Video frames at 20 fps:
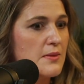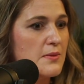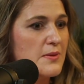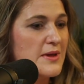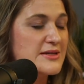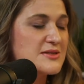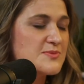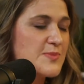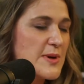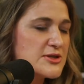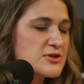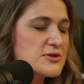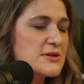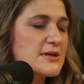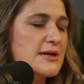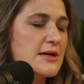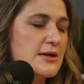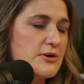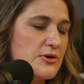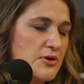
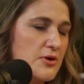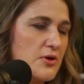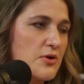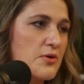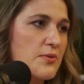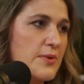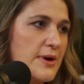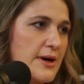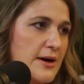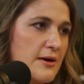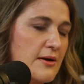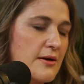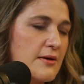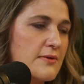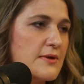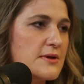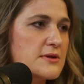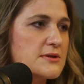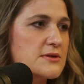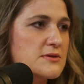especially in your career.
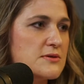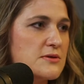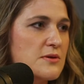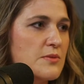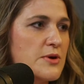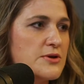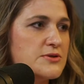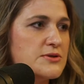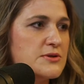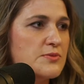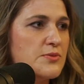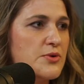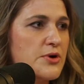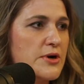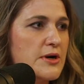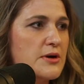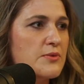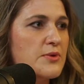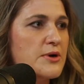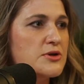This is the most
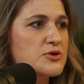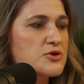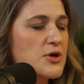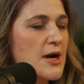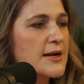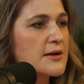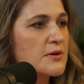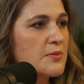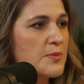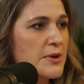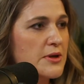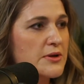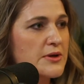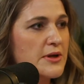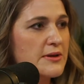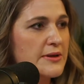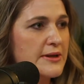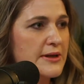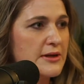important when you're trying to build a